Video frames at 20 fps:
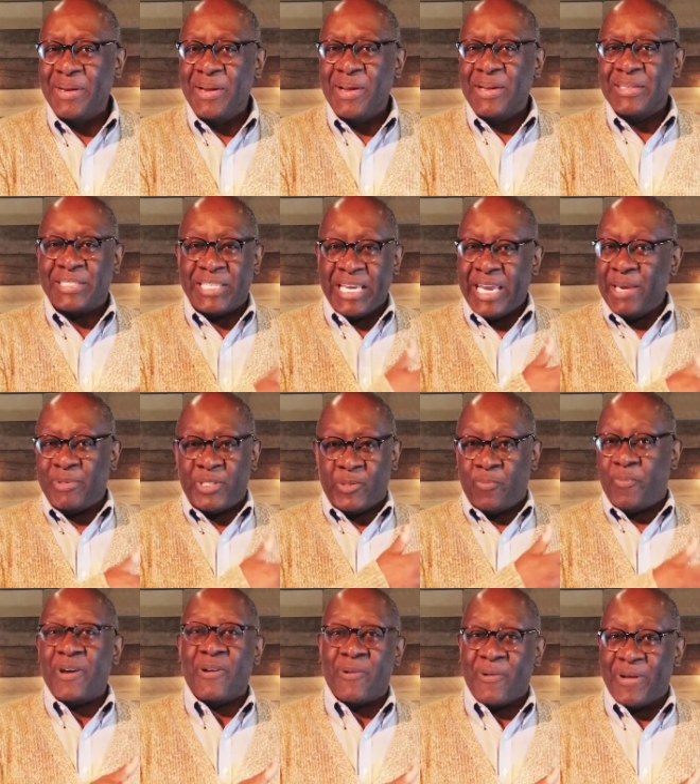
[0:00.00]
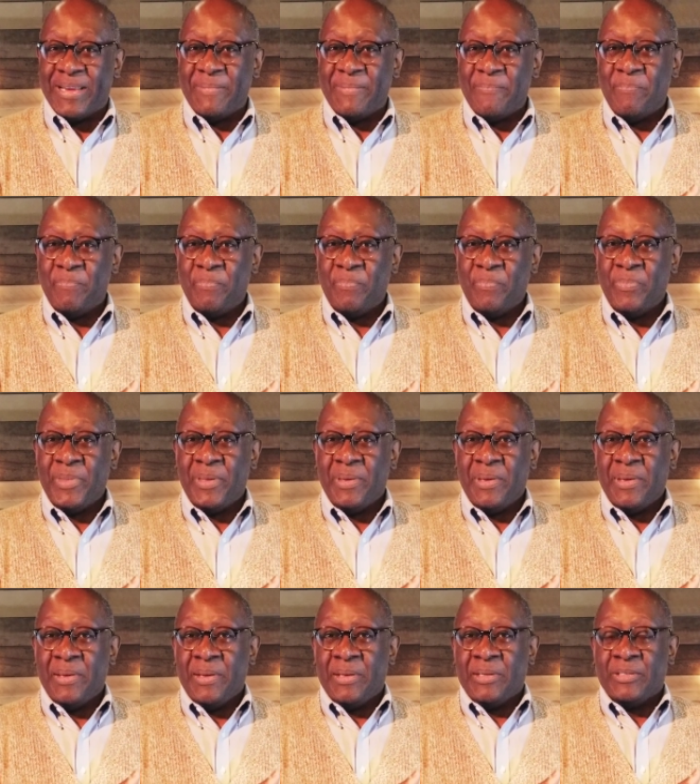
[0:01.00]
Same spirit.
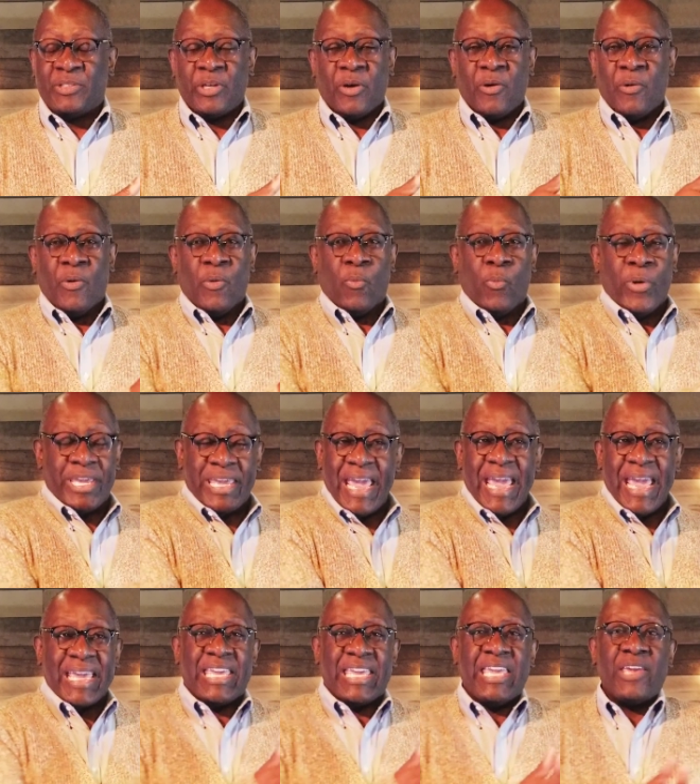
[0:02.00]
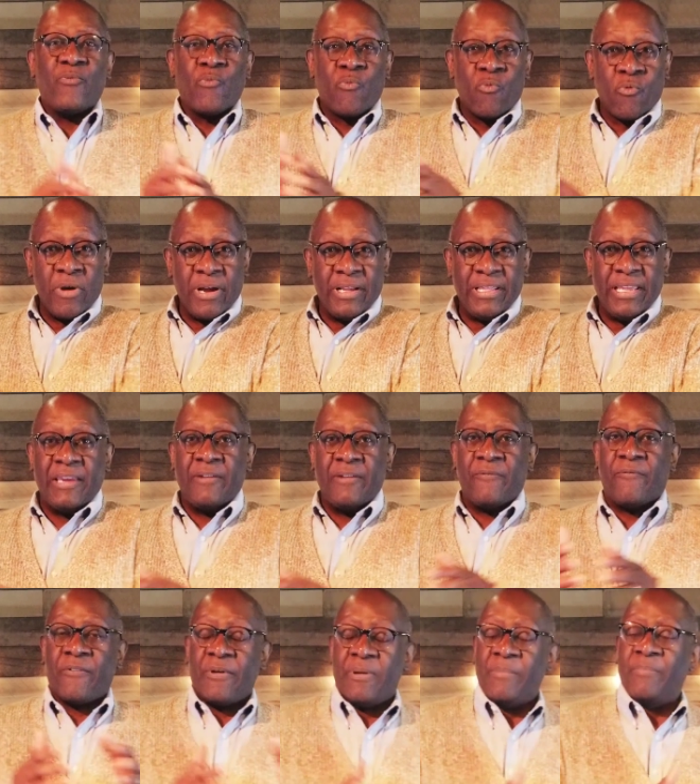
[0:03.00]
So we can't keep running
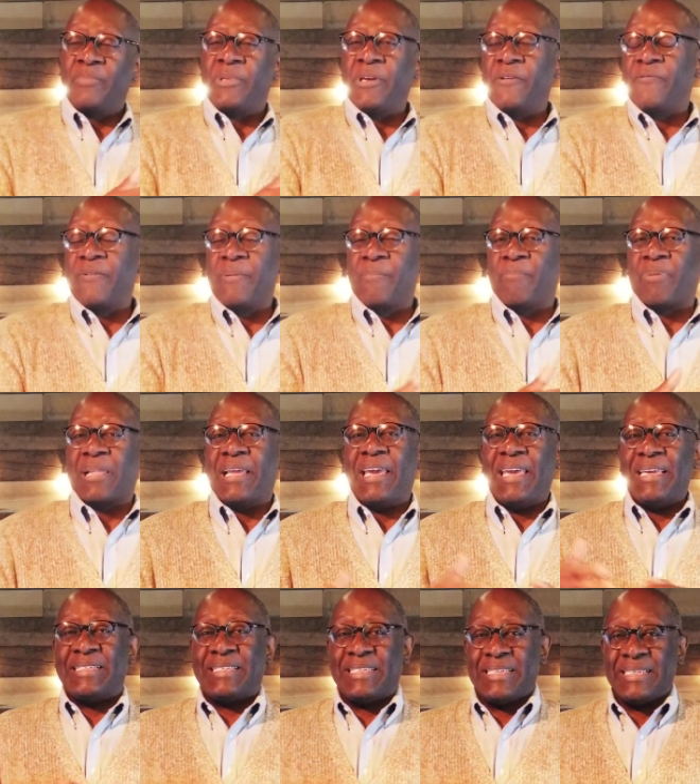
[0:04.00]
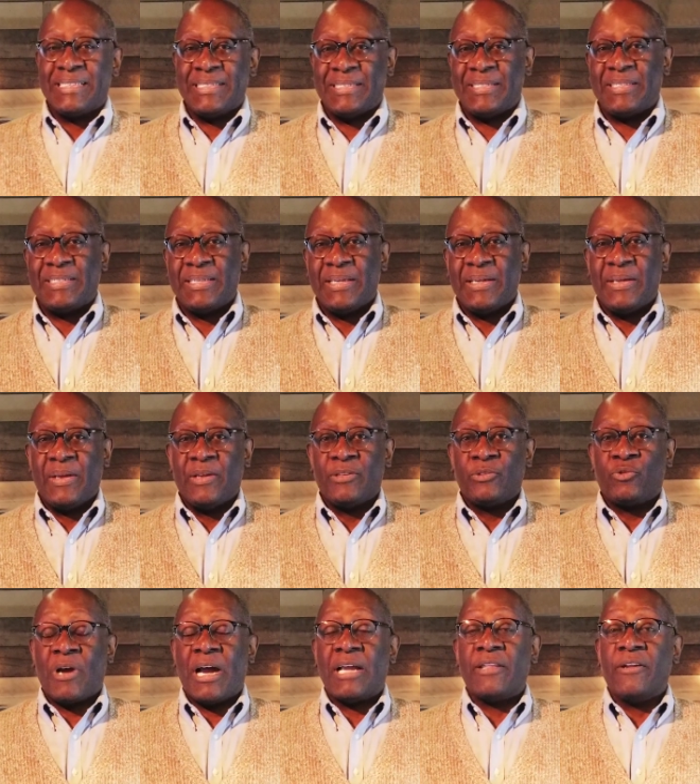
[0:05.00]
from different places
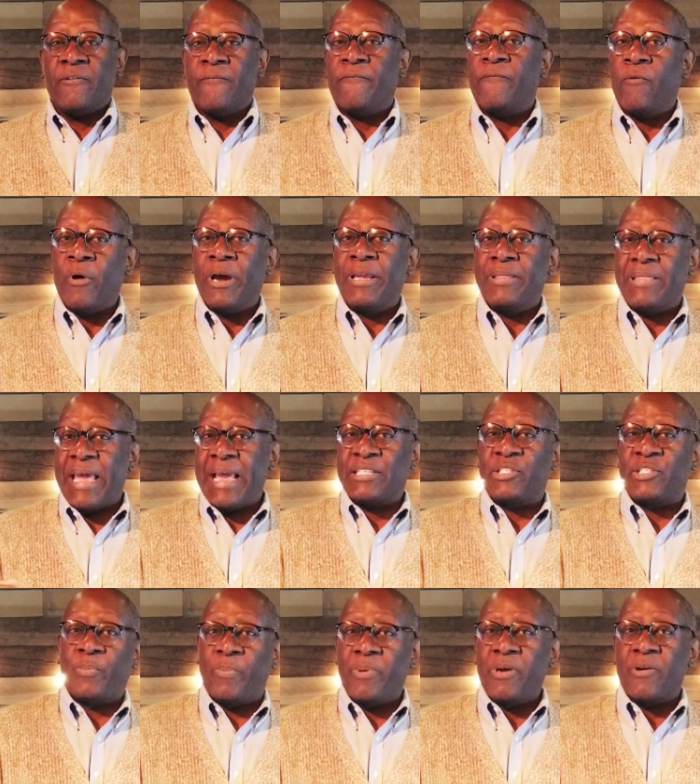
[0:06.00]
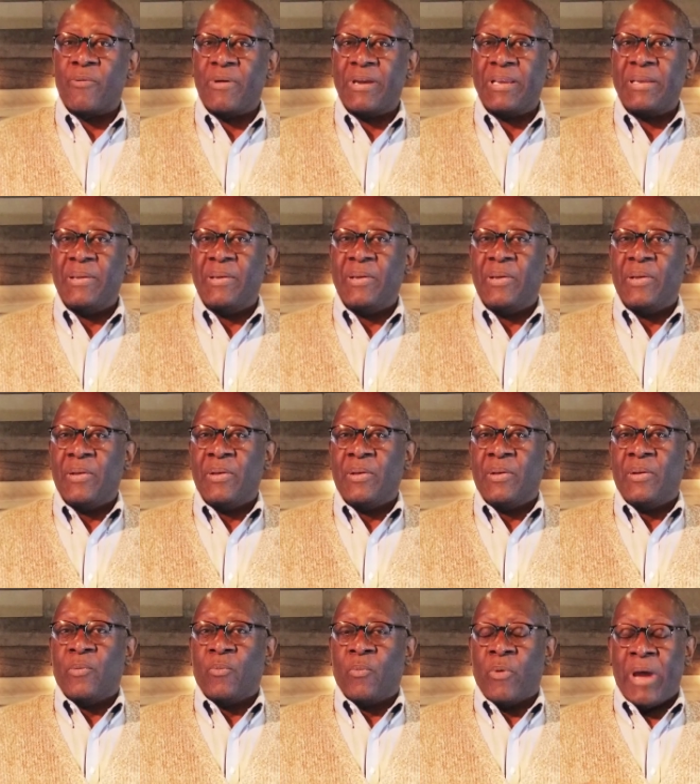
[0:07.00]
trying to avoid that spirit.
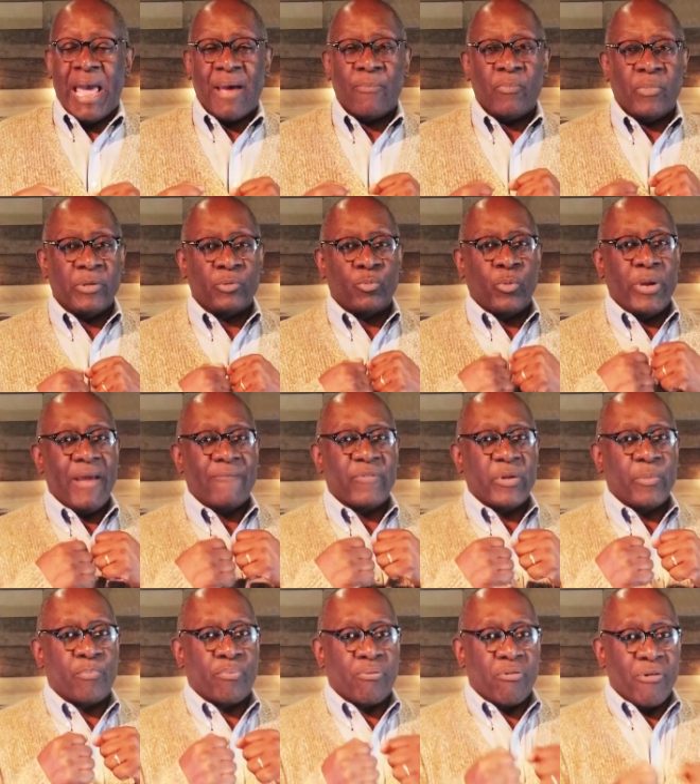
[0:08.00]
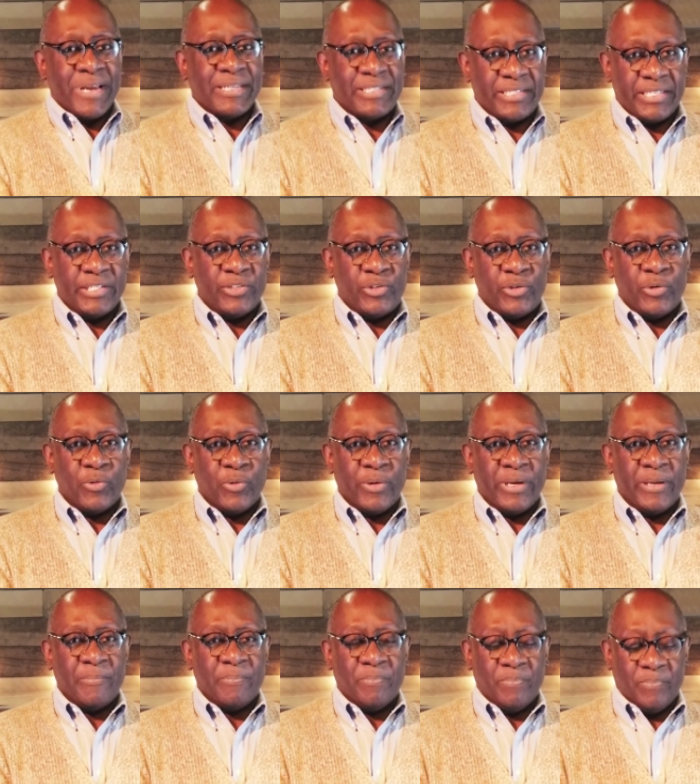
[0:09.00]
What happens we have to press into
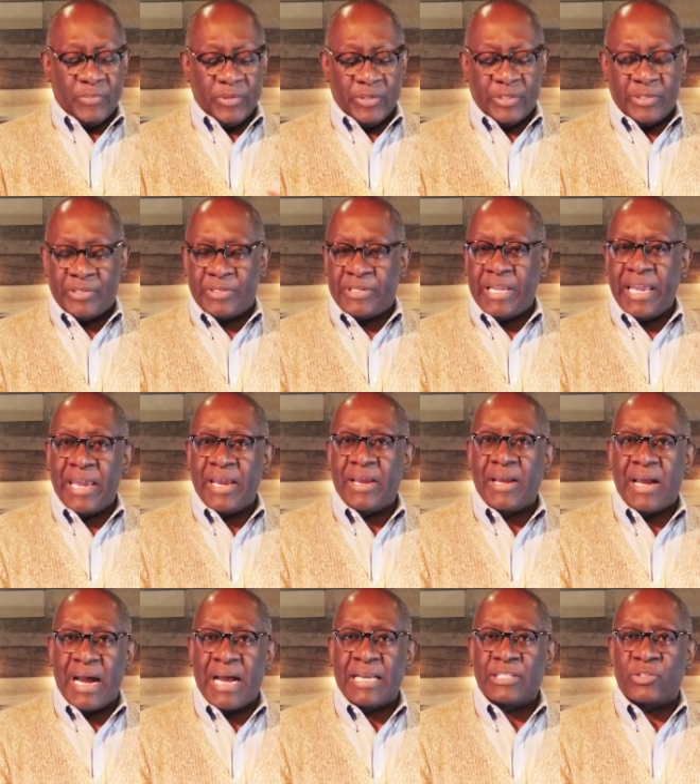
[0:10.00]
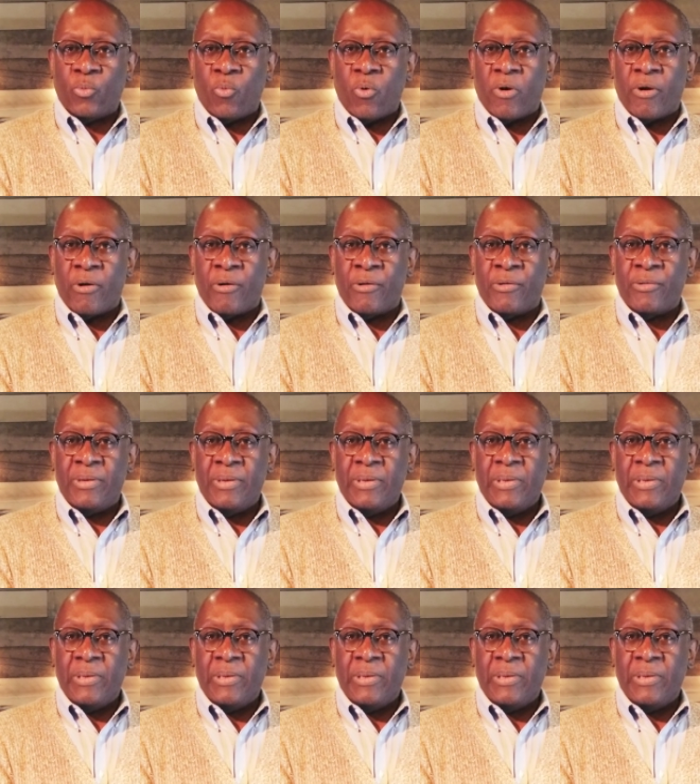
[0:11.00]
it, stay in God's word,